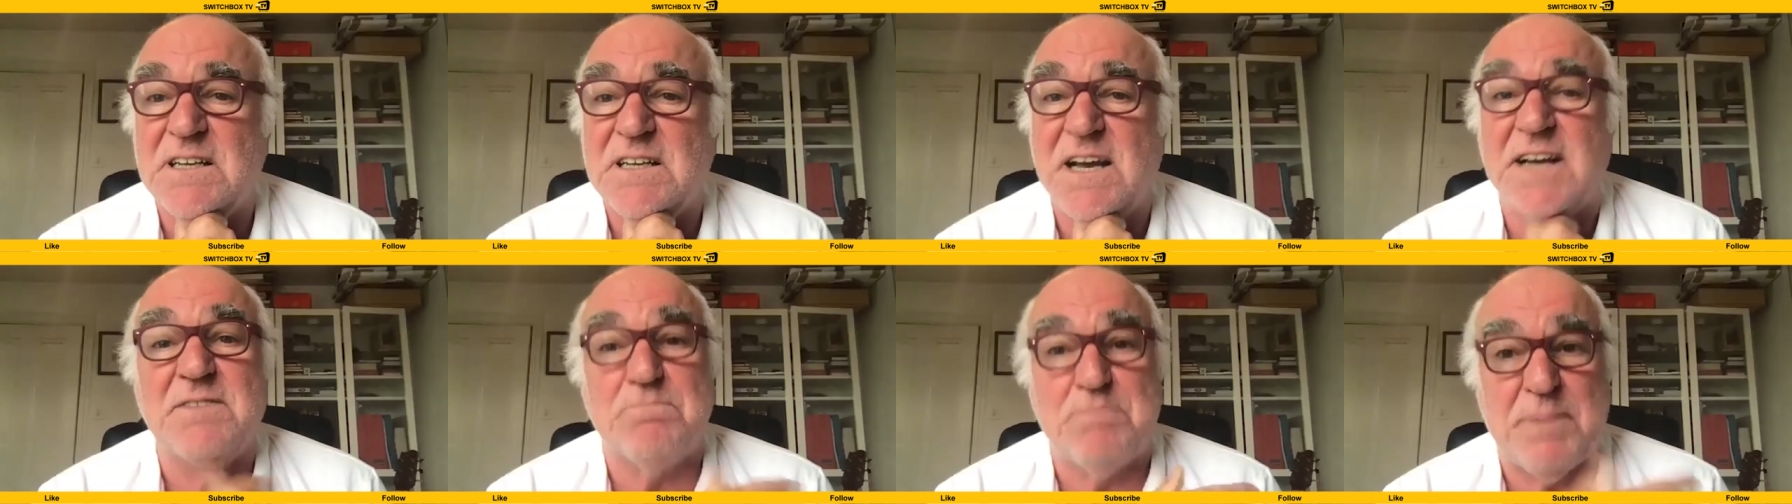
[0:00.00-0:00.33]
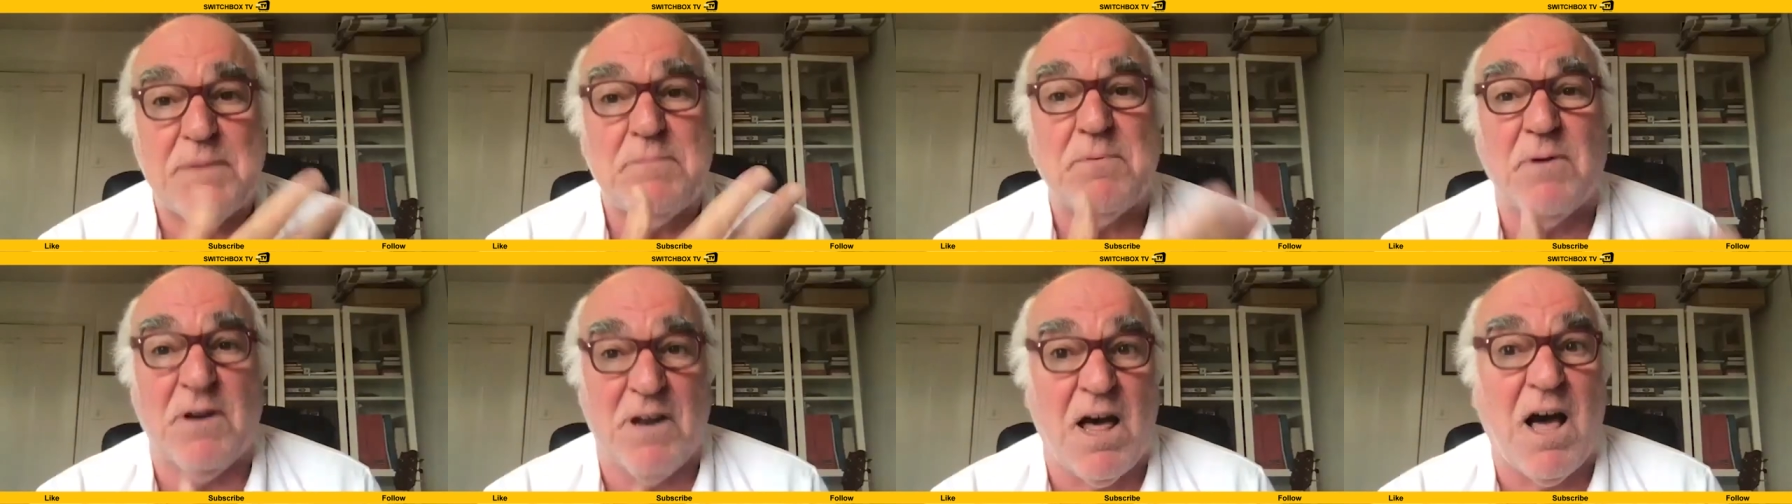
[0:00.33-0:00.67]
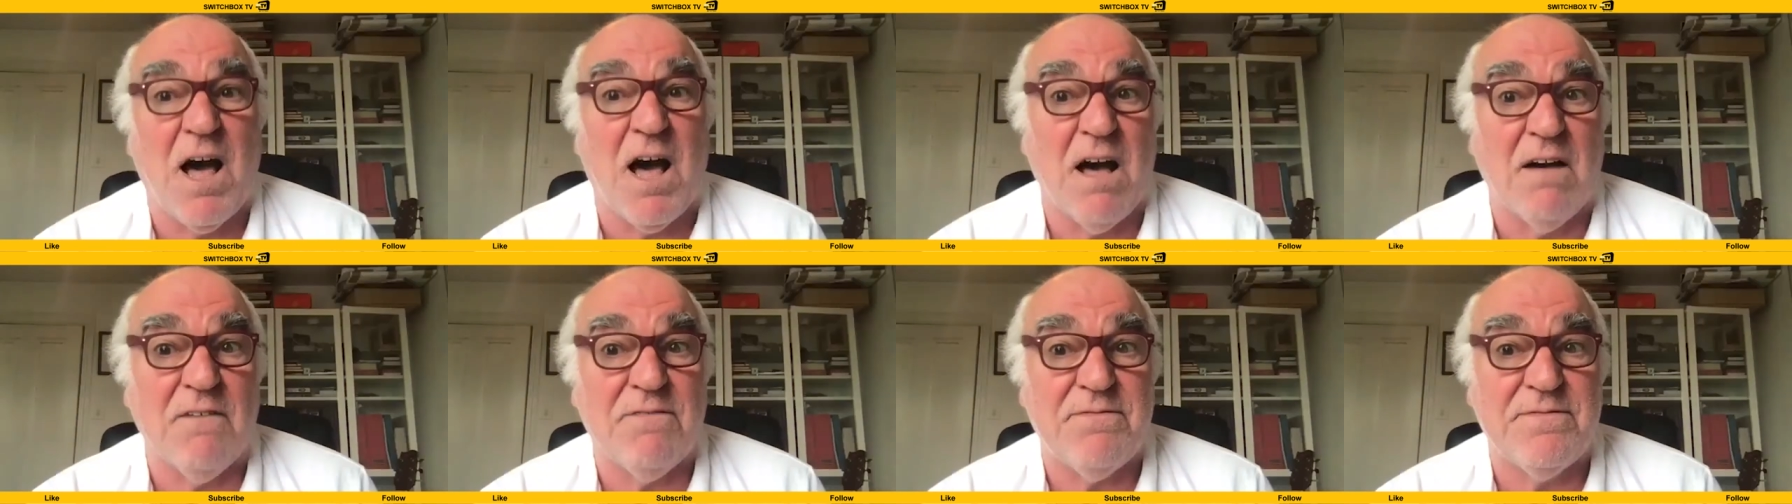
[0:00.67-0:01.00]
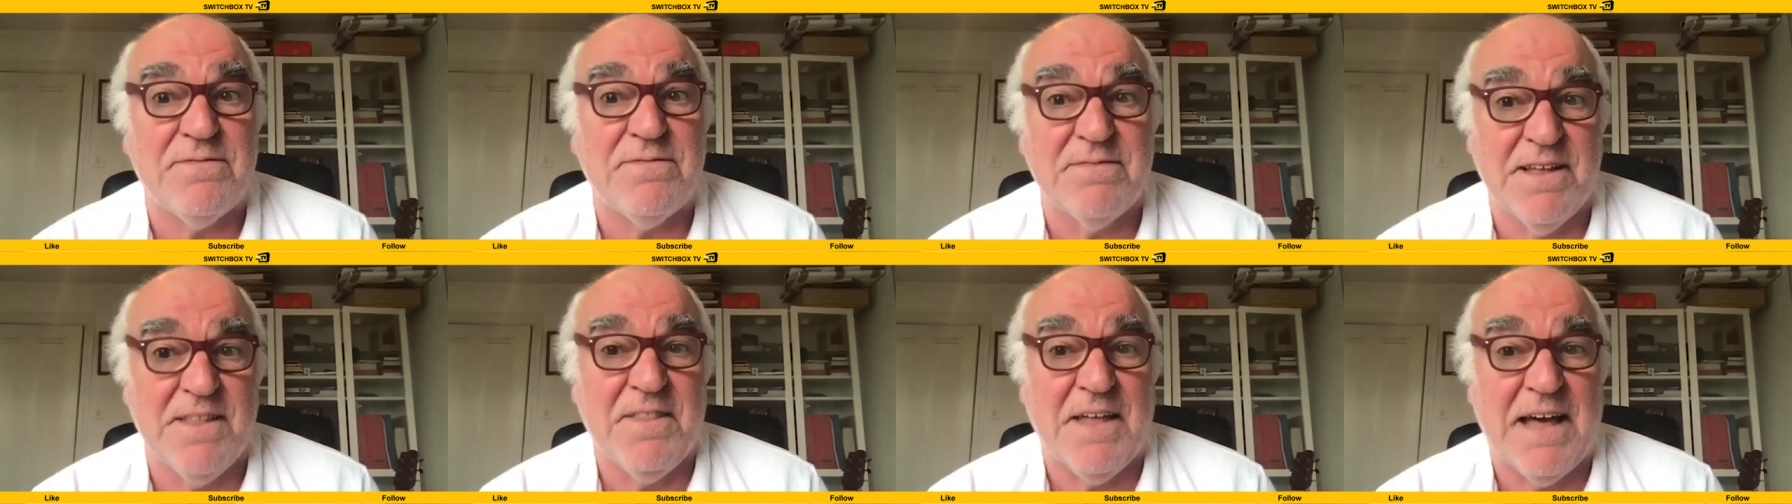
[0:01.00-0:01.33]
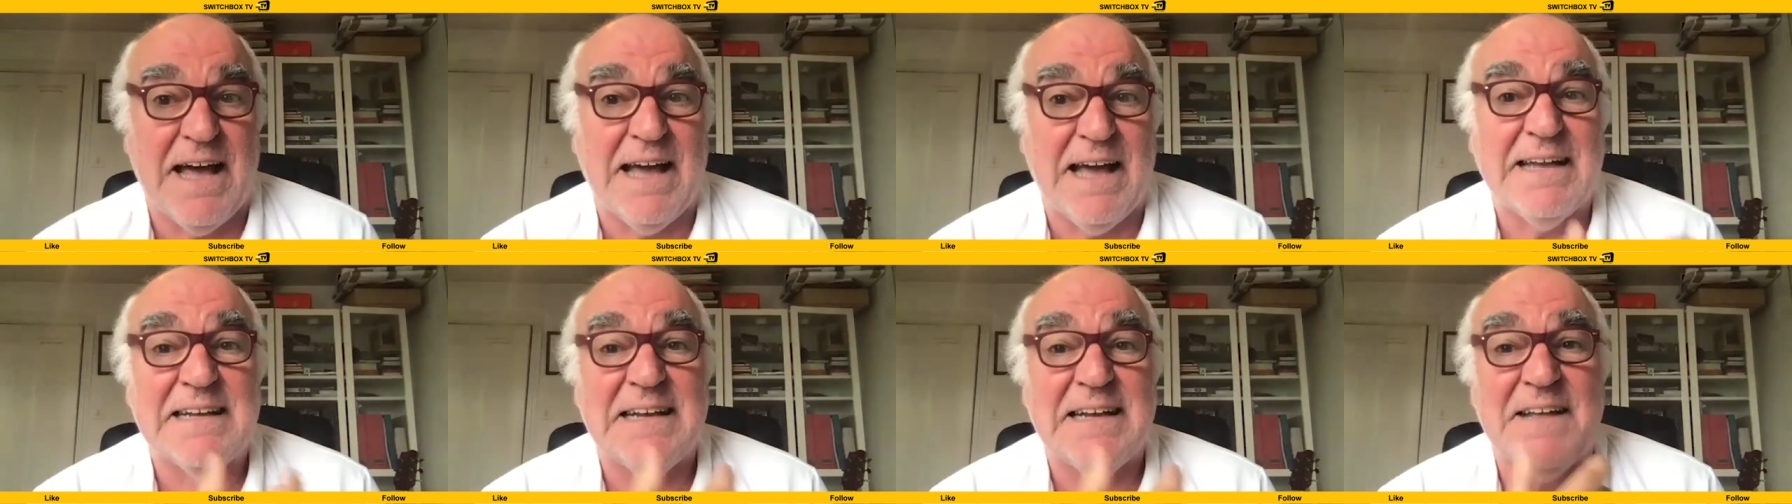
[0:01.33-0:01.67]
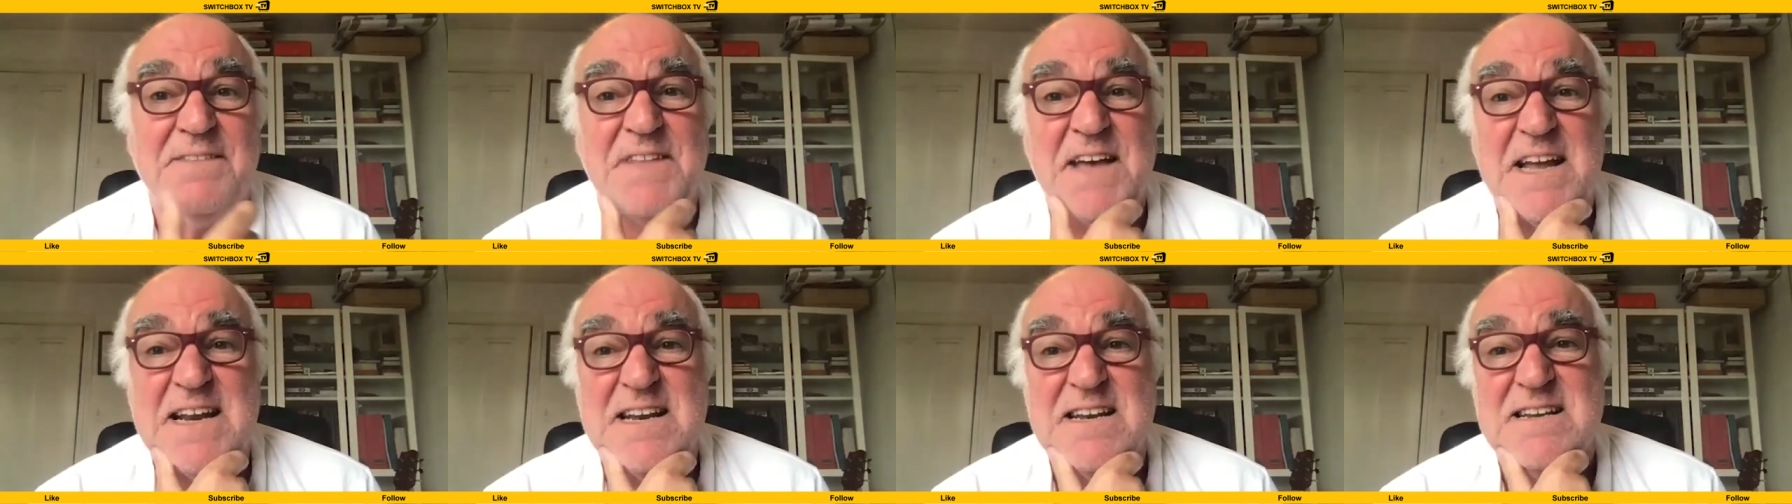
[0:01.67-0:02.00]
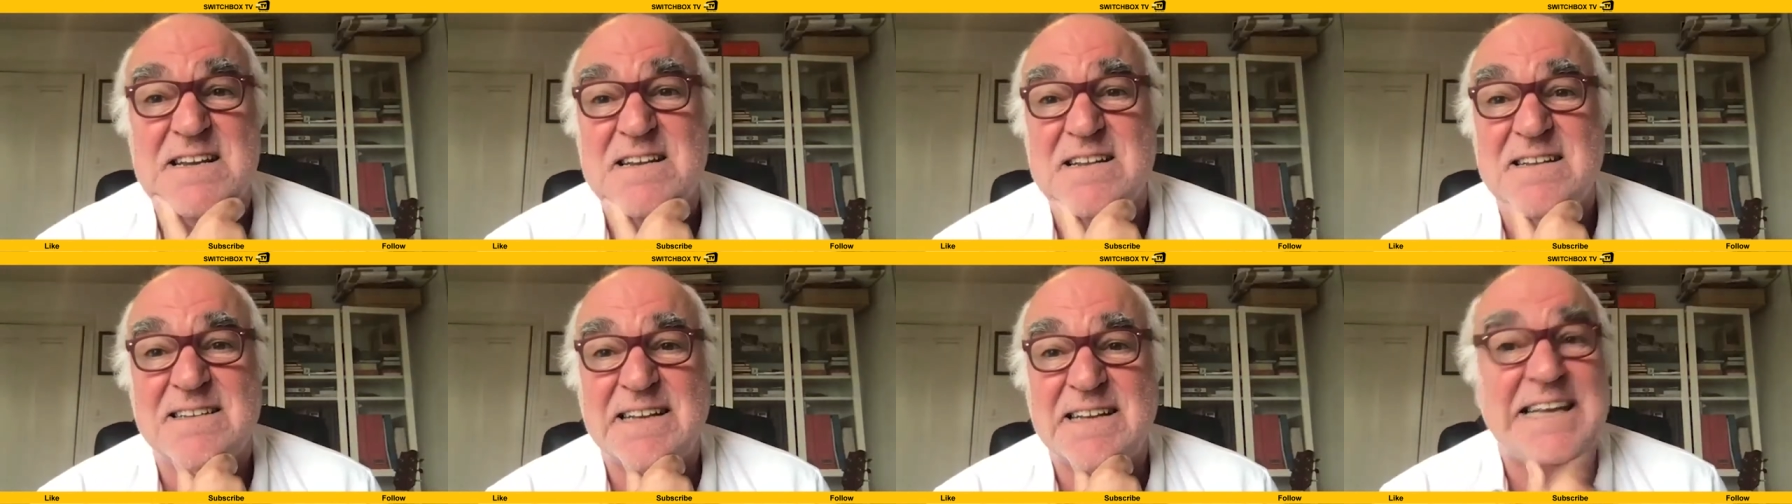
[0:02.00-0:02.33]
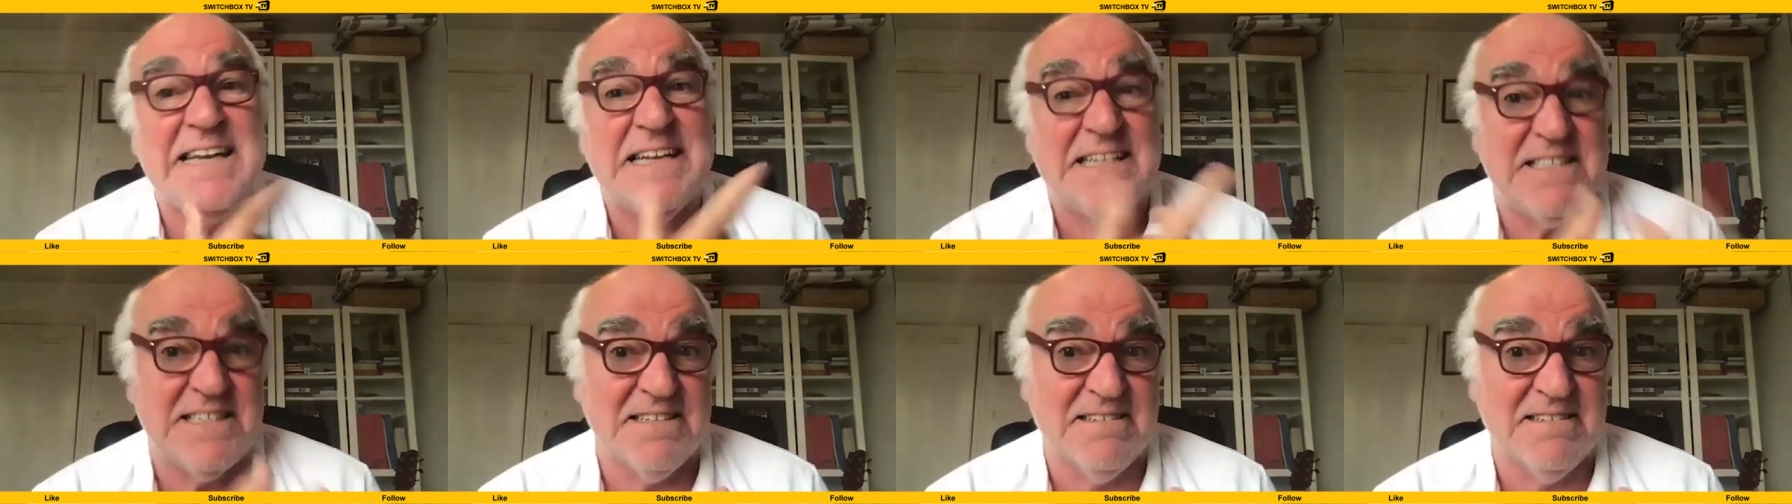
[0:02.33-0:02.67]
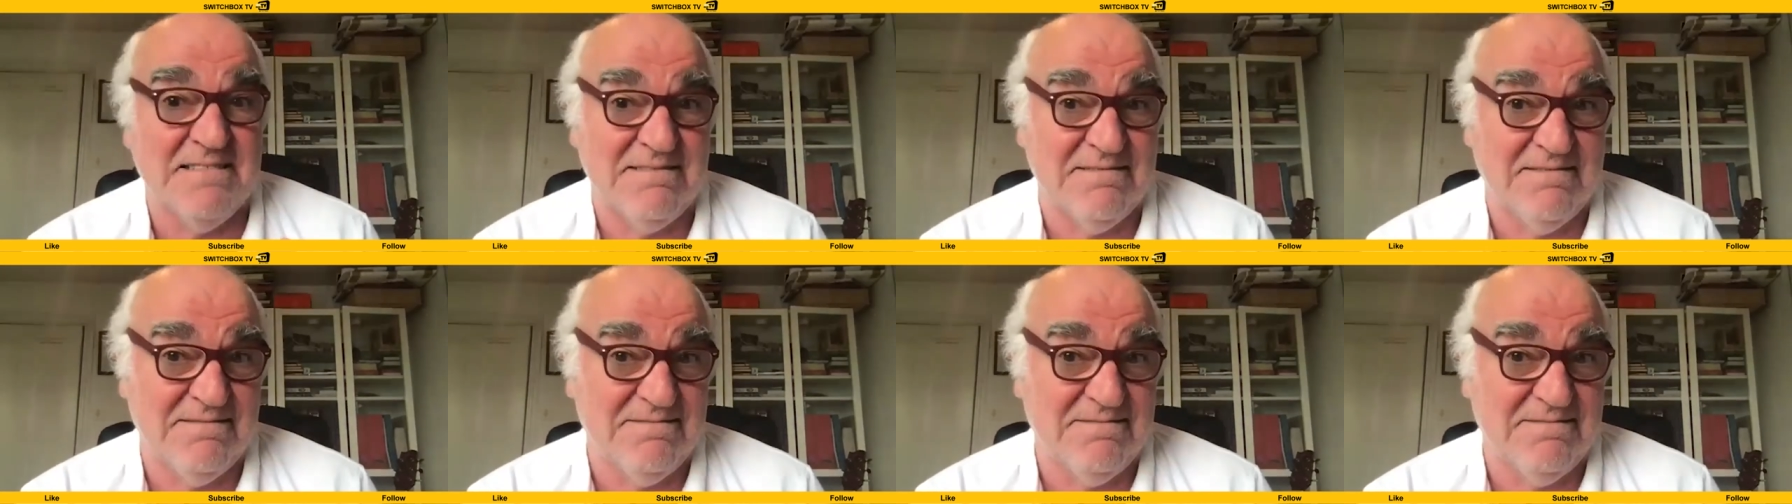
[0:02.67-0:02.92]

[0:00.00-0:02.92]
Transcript: And people laugh at that, and then he isn't